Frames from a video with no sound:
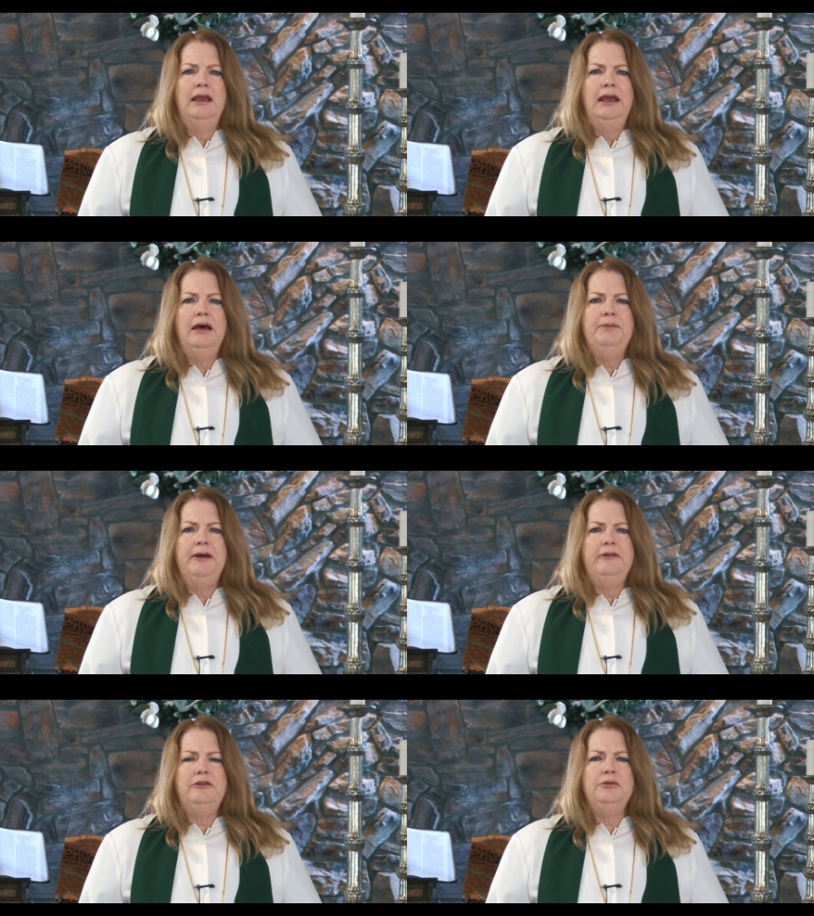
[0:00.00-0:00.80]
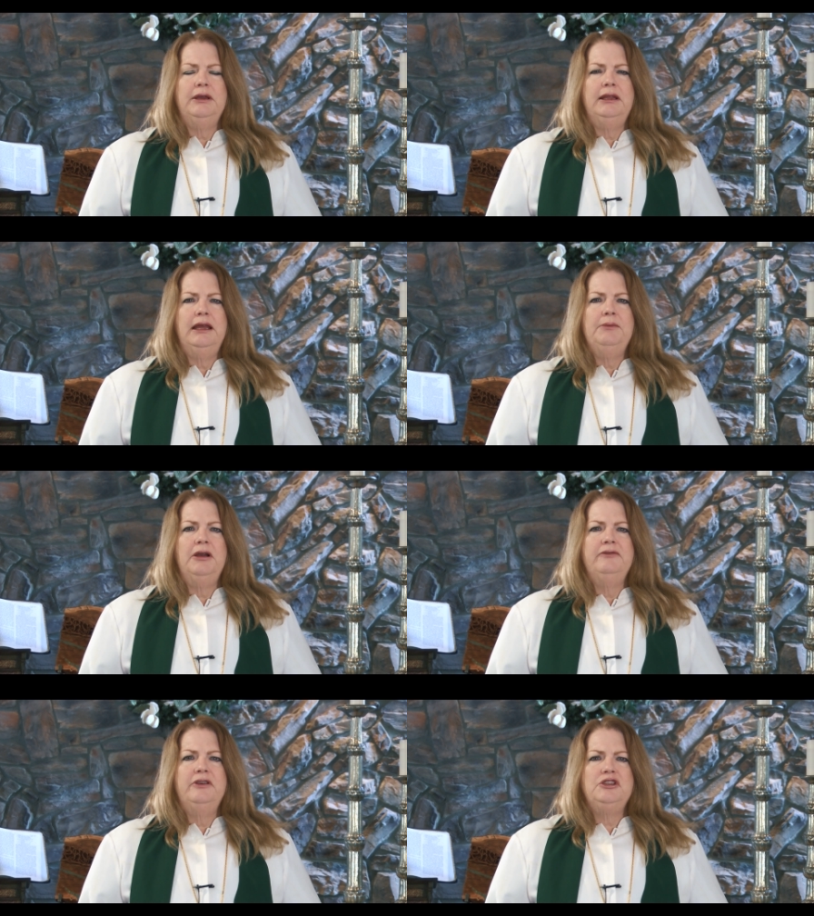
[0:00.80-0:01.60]
Help us to reclaim
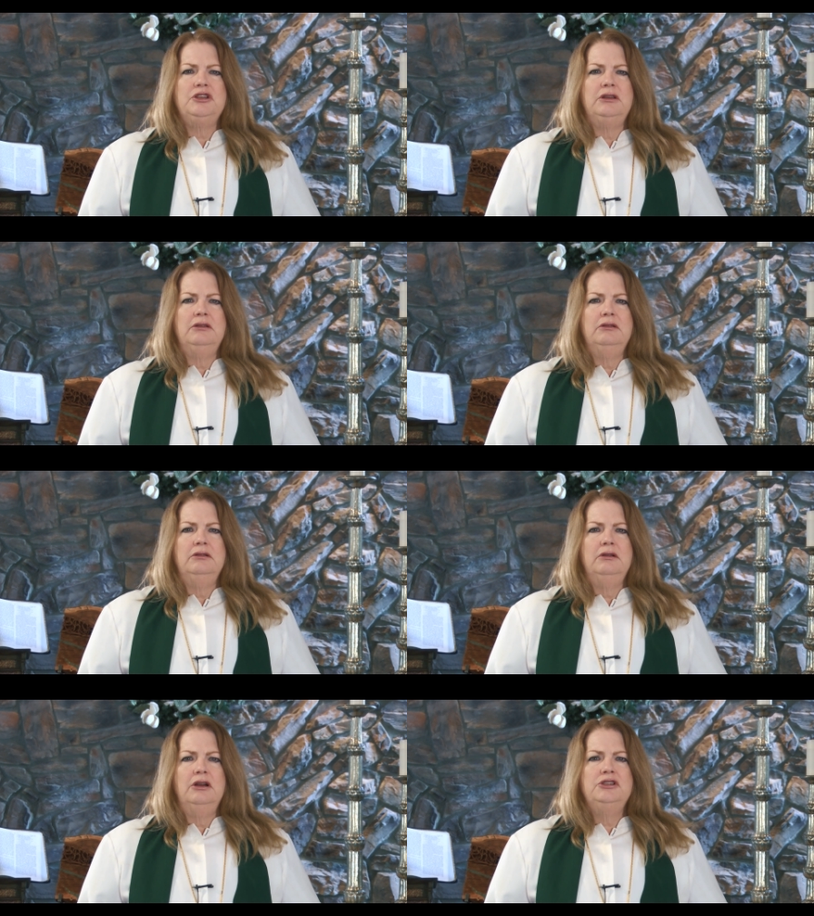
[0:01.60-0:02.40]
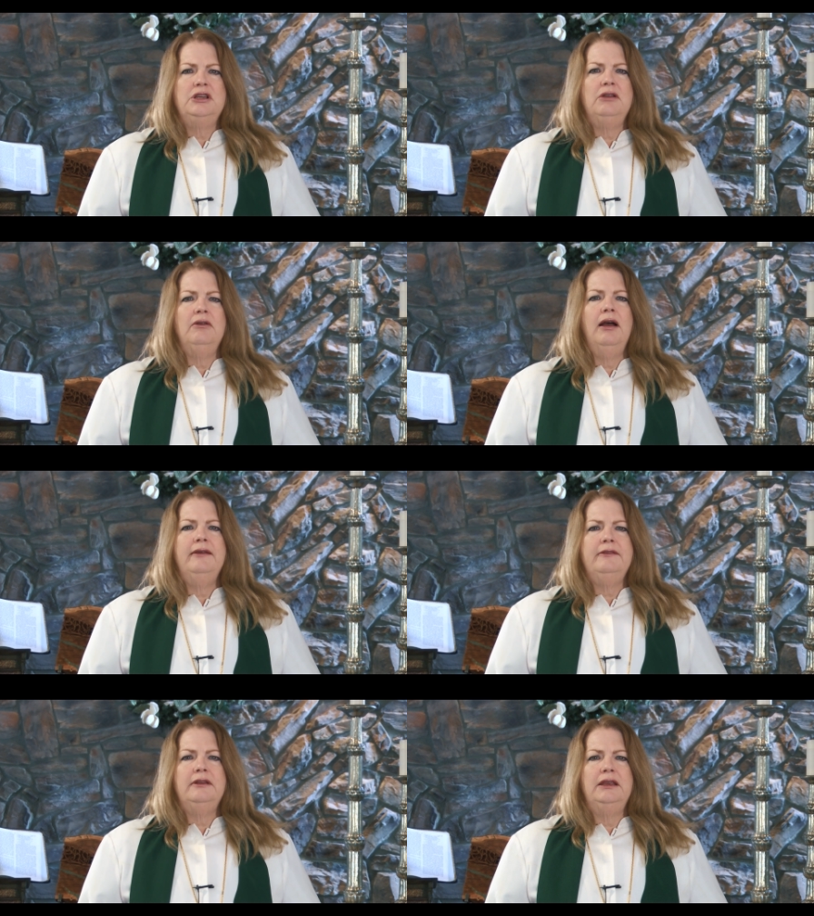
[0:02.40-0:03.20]
our vision, our
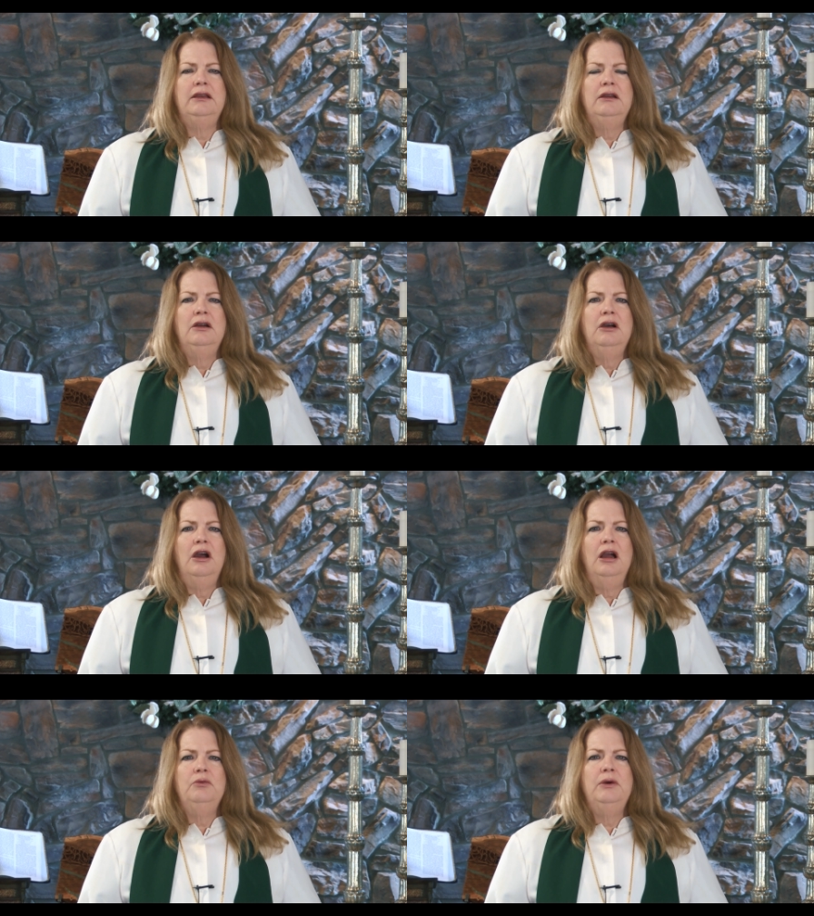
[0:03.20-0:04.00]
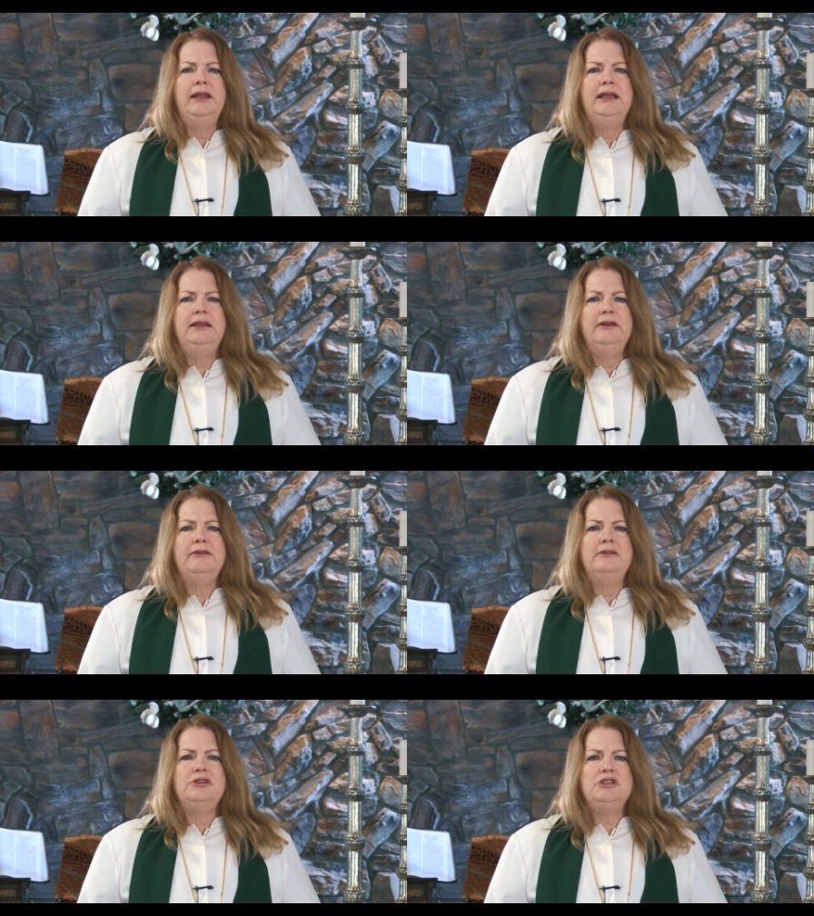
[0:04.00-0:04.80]
generosity, our willingness
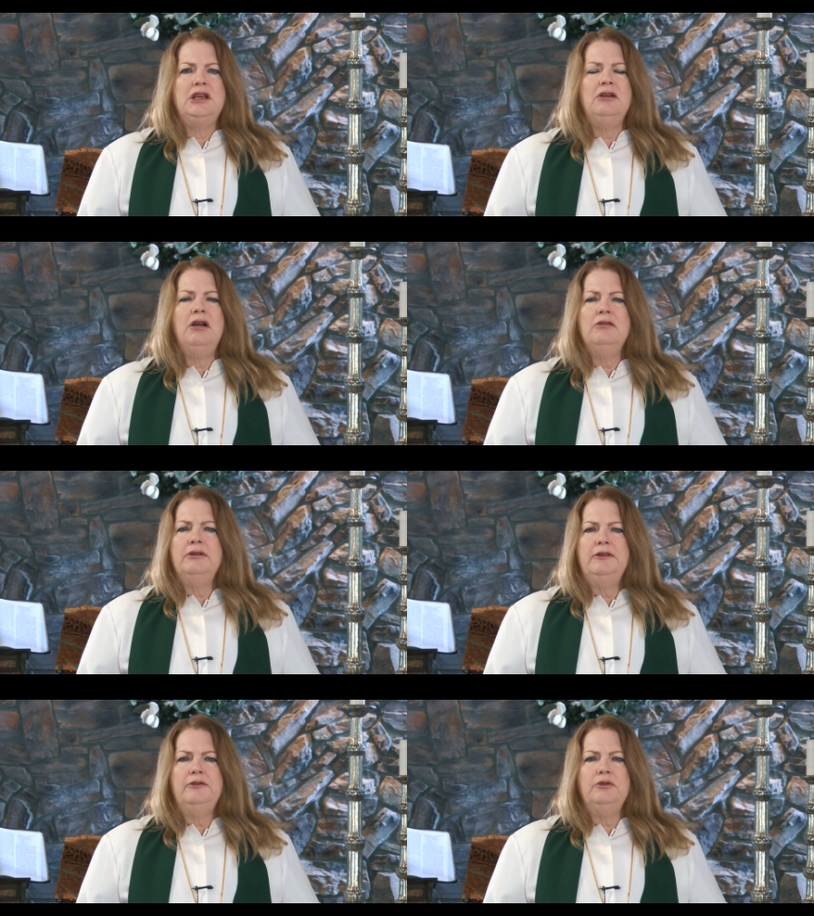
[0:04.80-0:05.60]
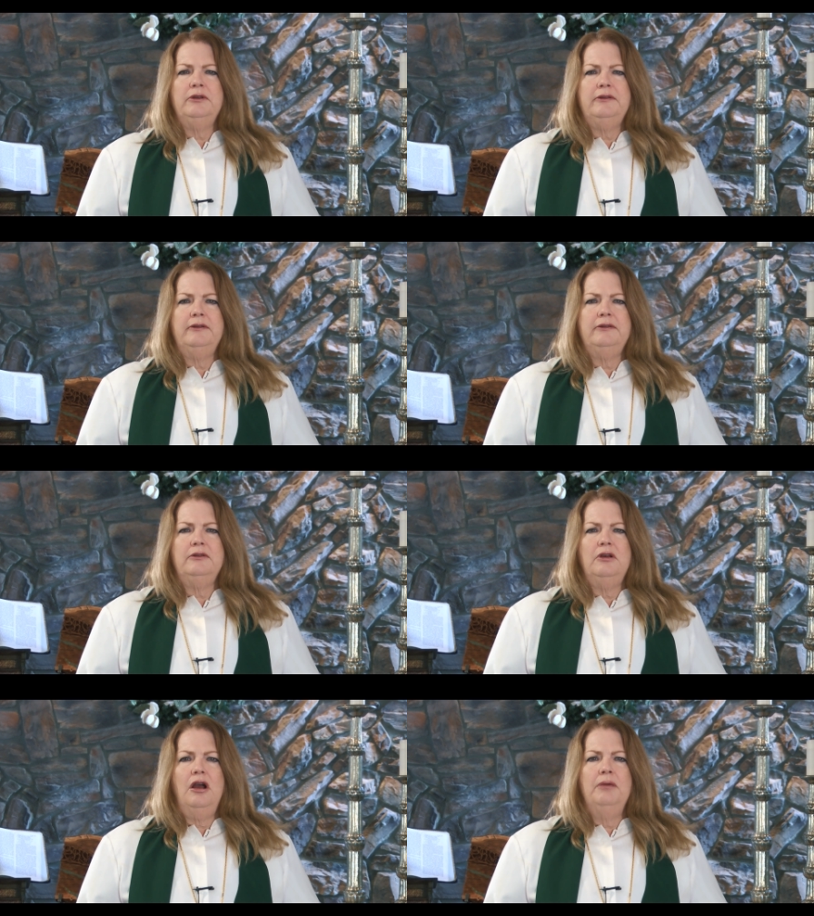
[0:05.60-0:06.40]
to share our resources,
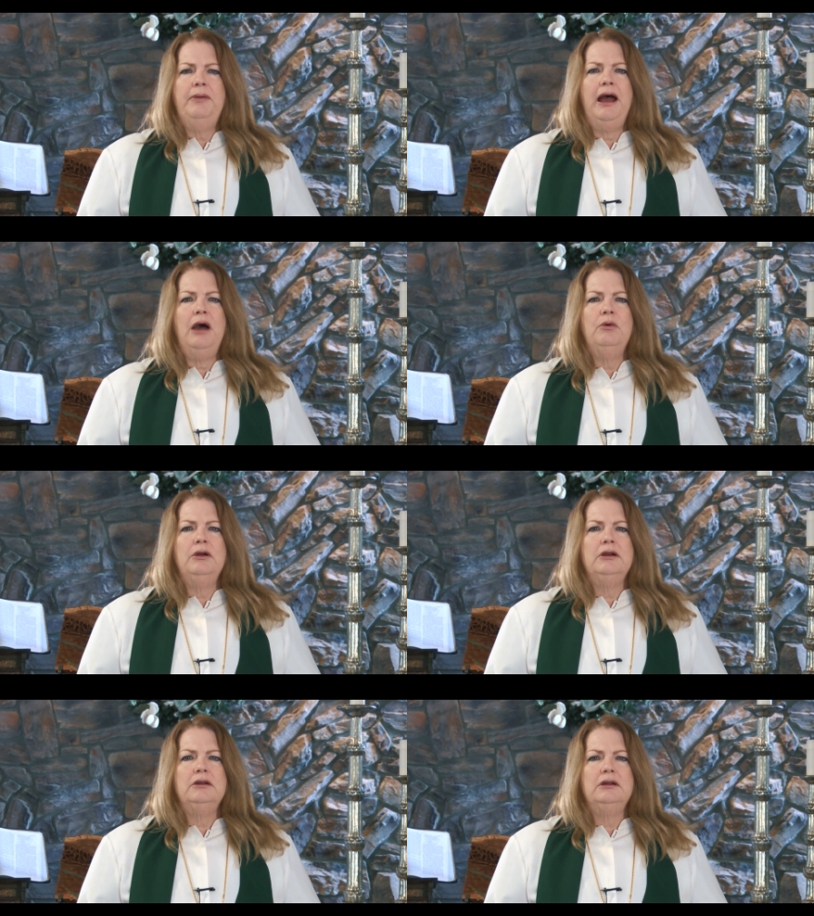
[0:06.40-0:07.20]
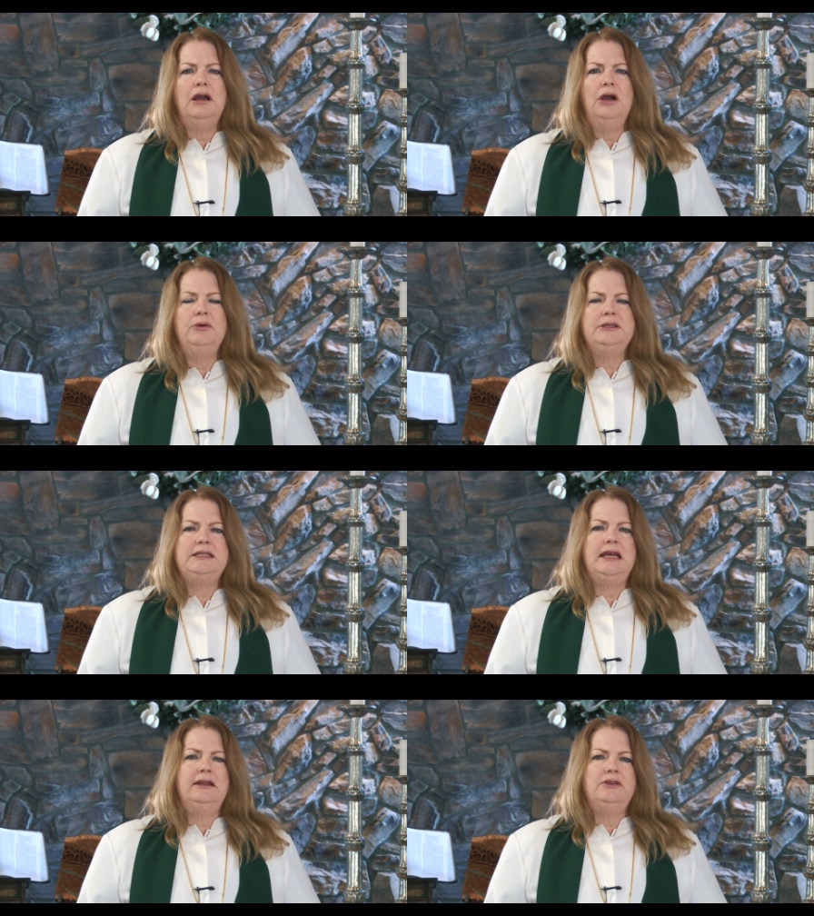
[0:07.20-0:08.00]
our power, our
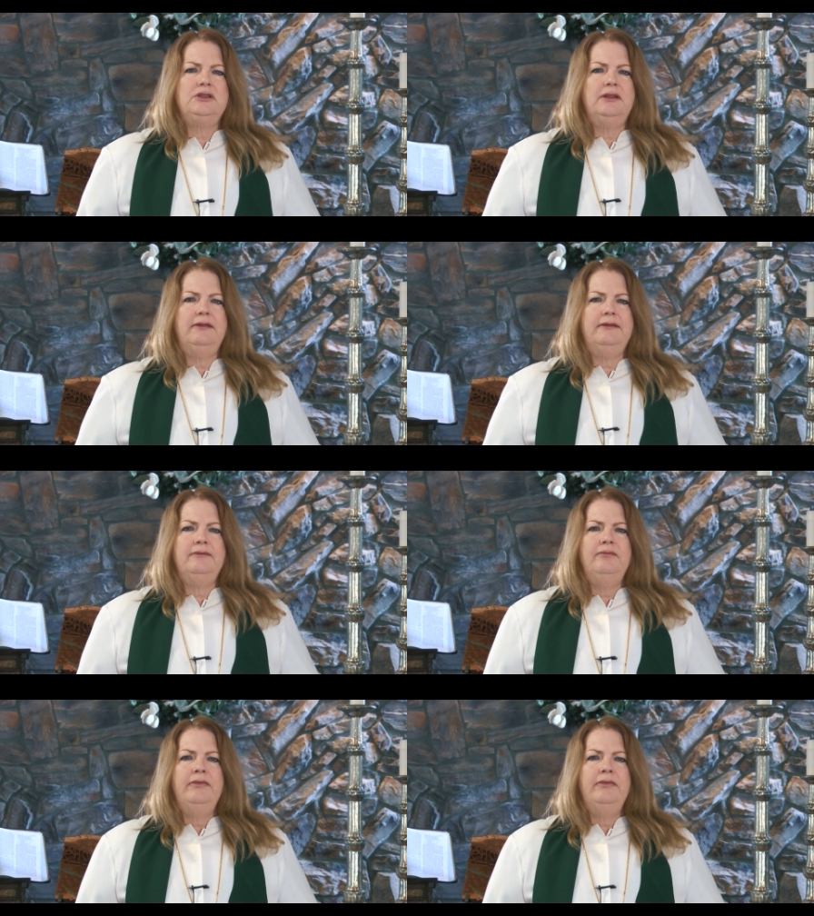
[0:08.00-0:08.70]
intelligence.